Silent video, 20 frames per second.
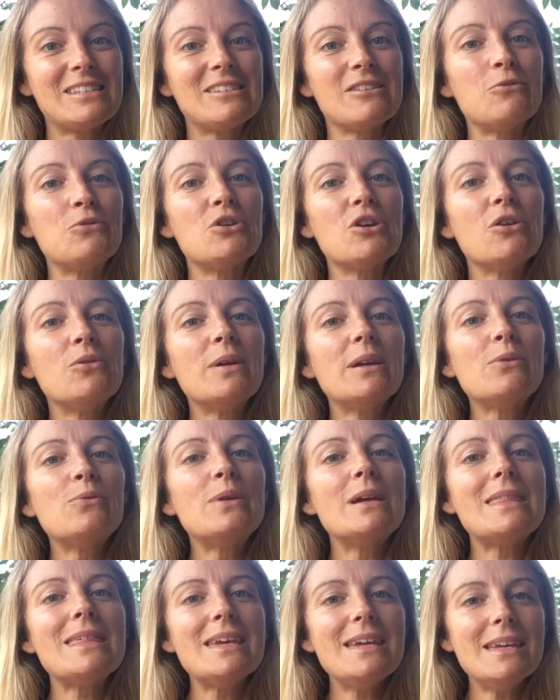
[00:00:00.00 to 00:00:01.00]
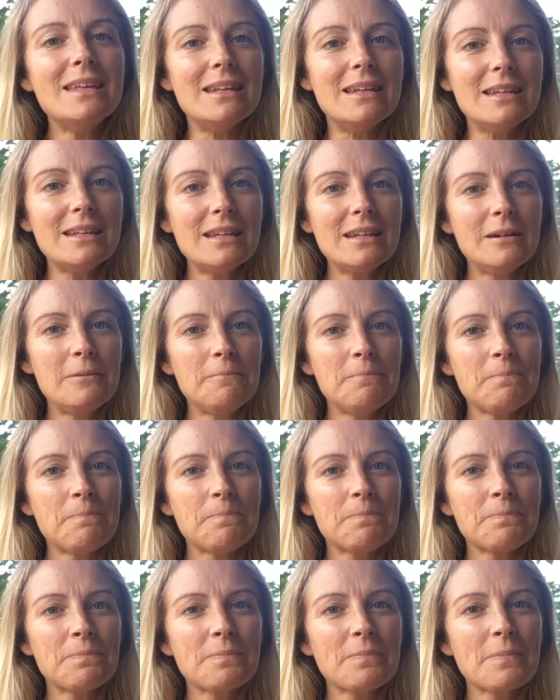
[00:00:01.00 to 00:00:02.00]
So going within
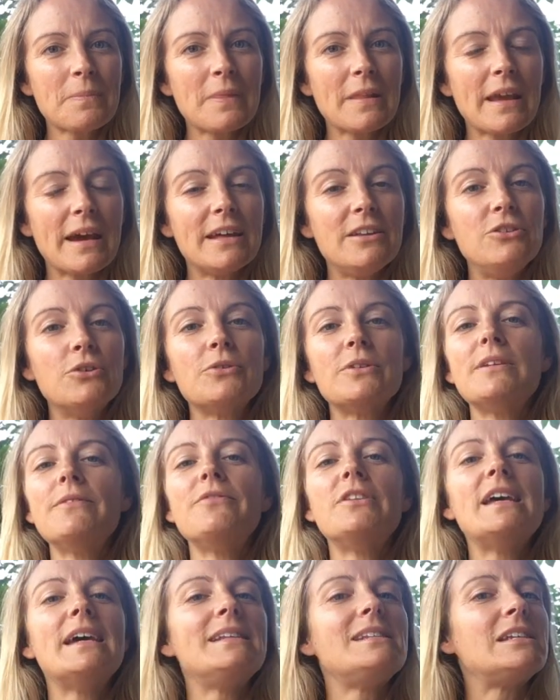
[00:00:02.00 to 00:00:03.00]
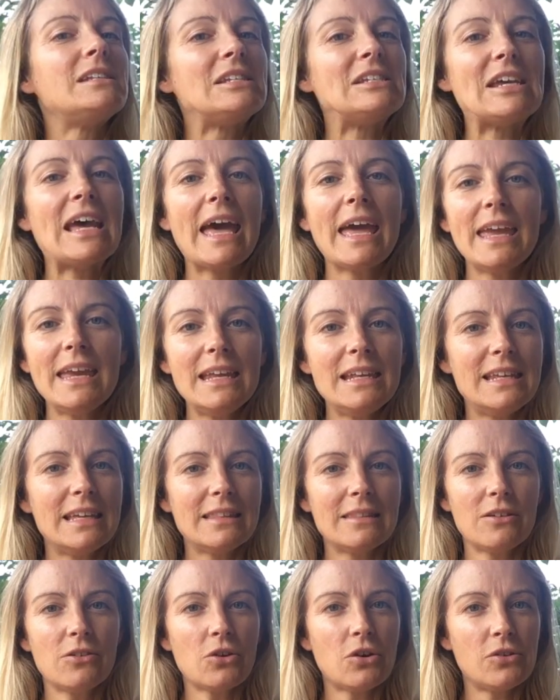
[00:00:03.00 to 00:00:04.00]
and not even
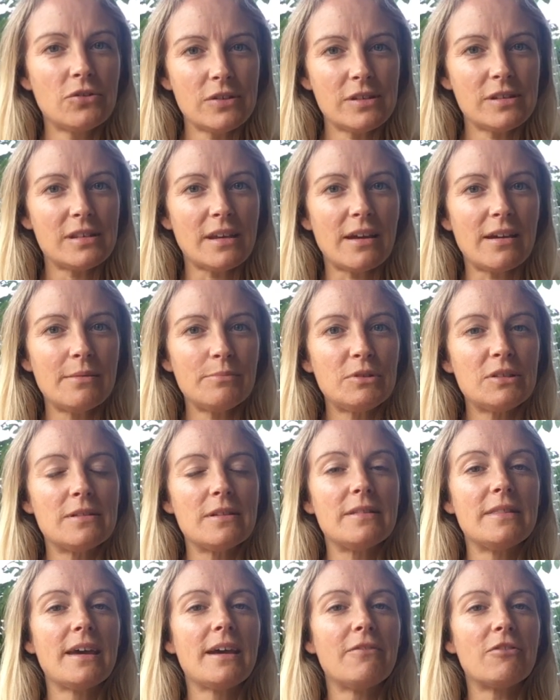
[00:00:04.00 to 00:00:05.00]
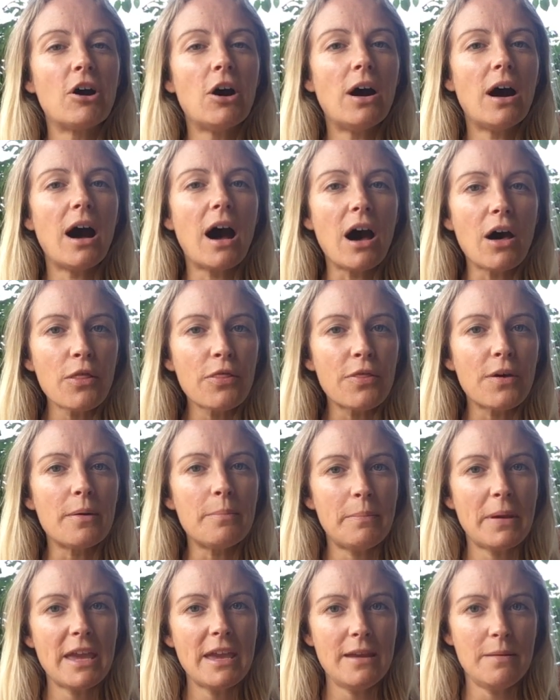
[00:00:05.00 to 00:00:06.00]
entertaining the concept that there are
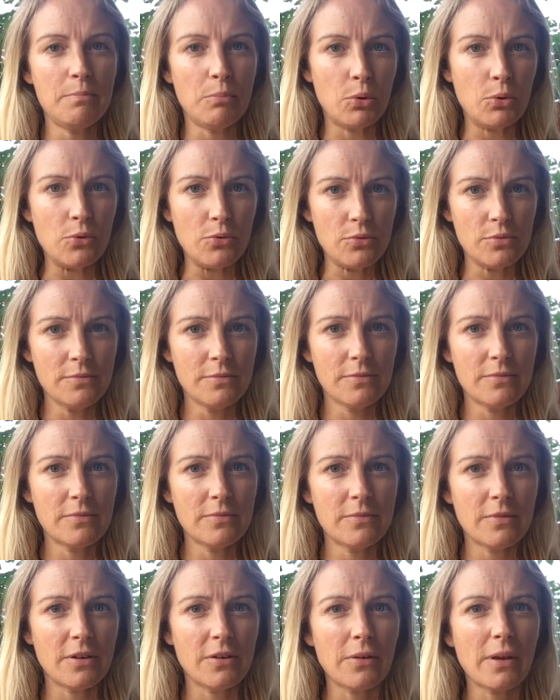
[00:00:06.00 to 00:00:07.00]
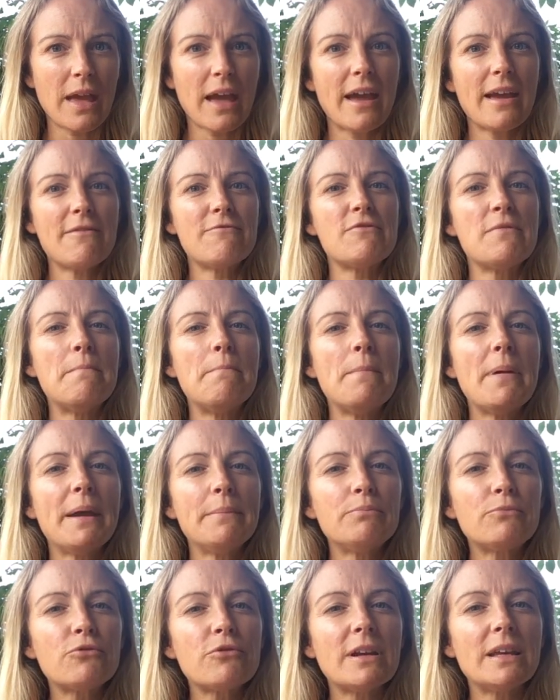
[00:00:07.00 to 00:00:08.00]
other people. Okay,
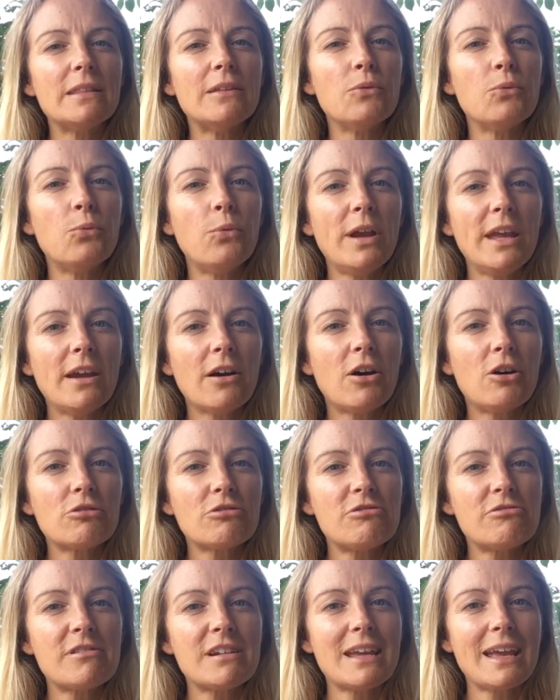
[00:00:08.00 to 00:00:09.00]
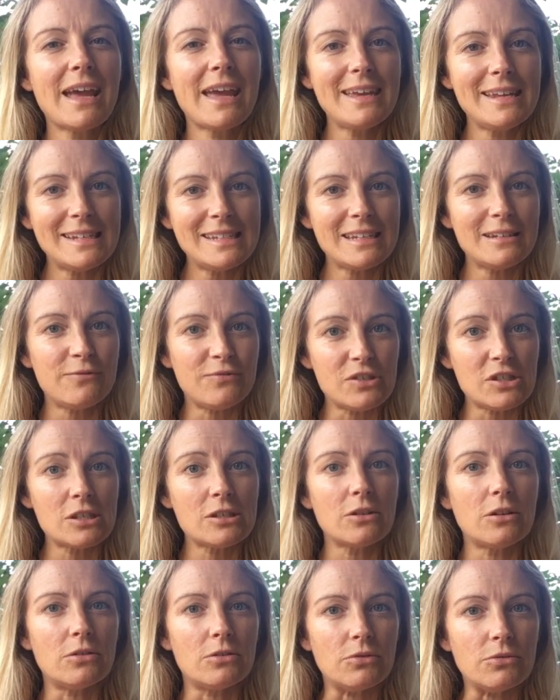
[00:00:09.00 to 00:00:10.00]
remembering that we are creative
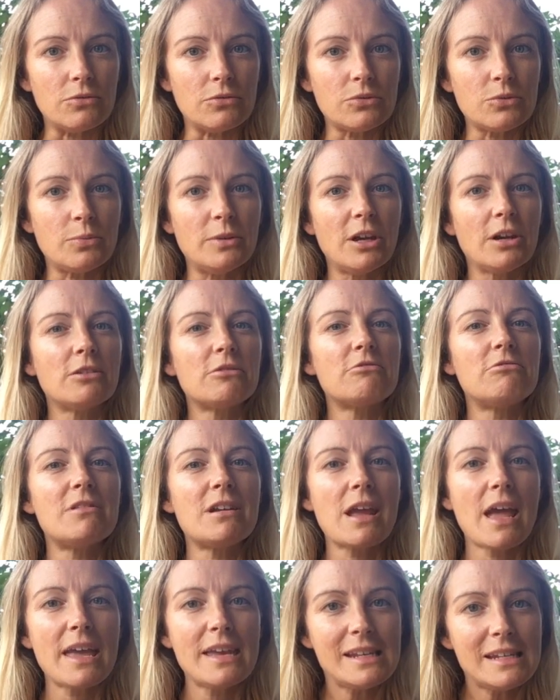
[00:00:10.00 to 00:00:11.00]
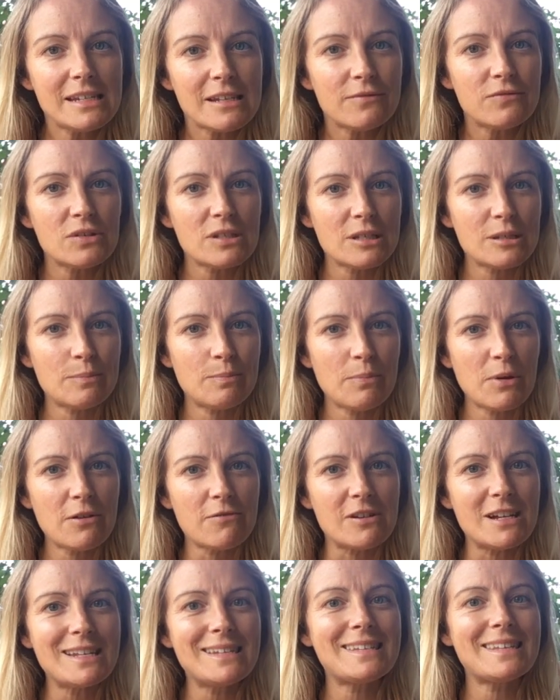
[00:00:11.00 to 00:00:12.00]
souls, we are creative
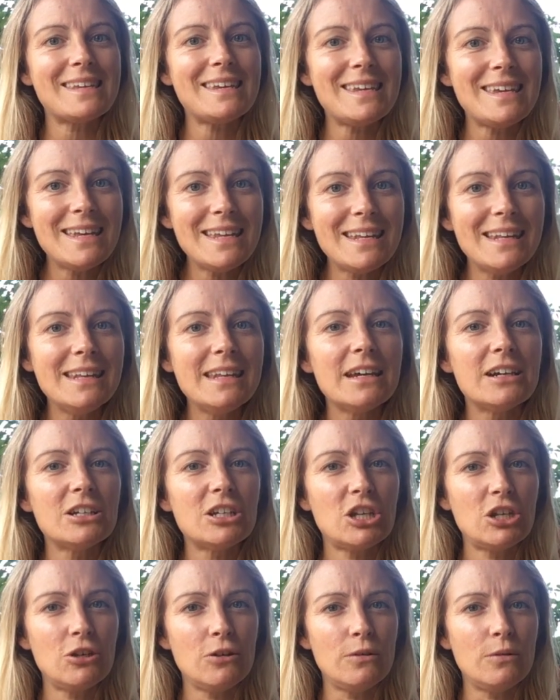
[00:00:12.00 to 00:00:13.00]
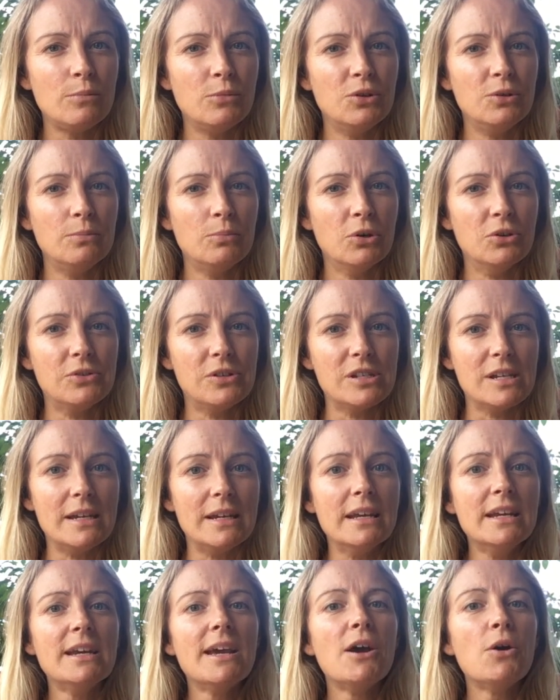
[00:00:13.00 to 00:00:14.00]
spirits in a human
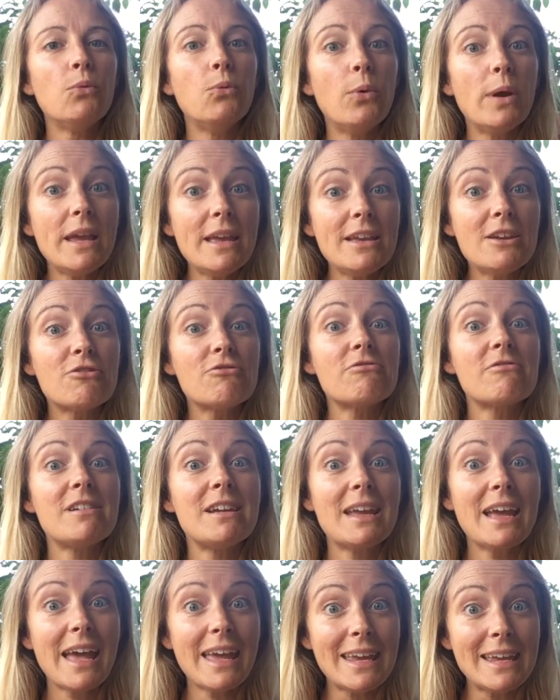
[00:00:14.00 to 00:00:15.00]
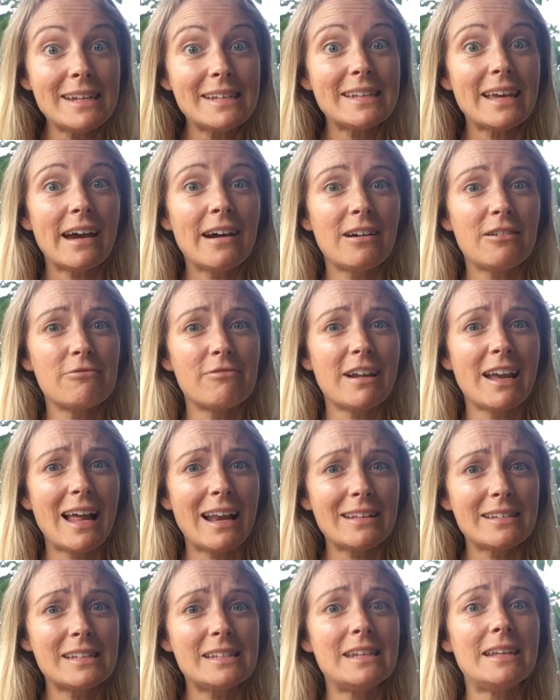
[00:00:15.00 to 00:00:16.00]
body. We create our
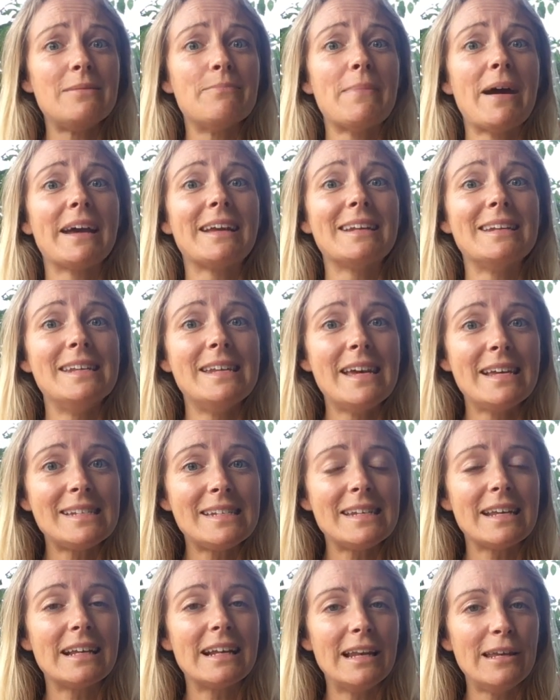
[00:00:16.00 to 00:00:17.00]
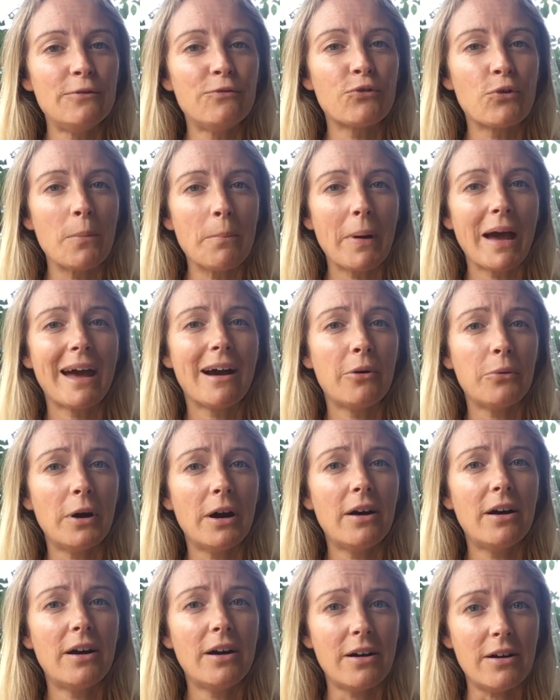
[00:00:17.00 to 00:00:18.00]
reality magnetically from
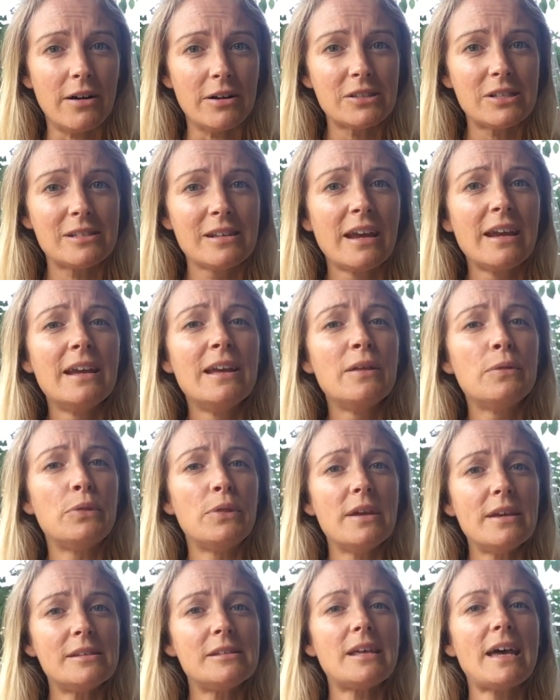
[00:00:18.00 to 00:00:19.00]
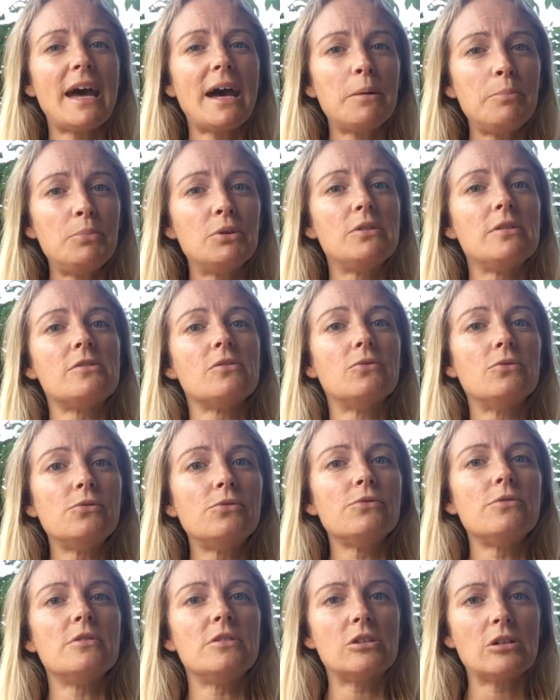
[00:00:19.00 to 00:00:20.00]
our hearts. This happens
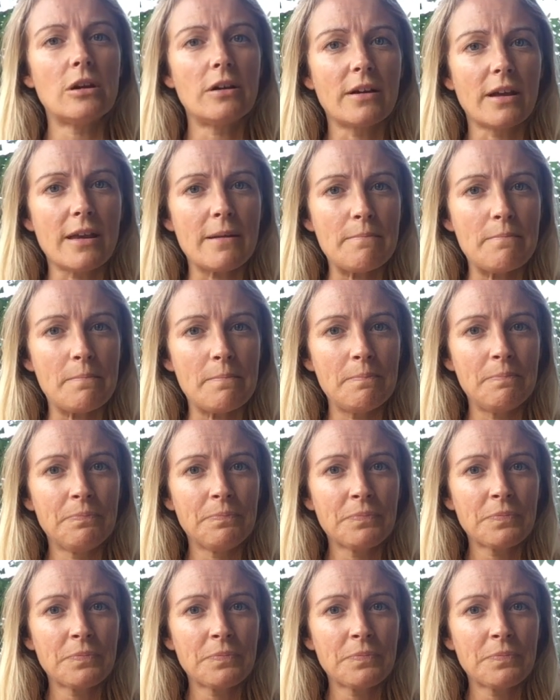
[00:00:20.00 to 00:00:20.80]
all the time.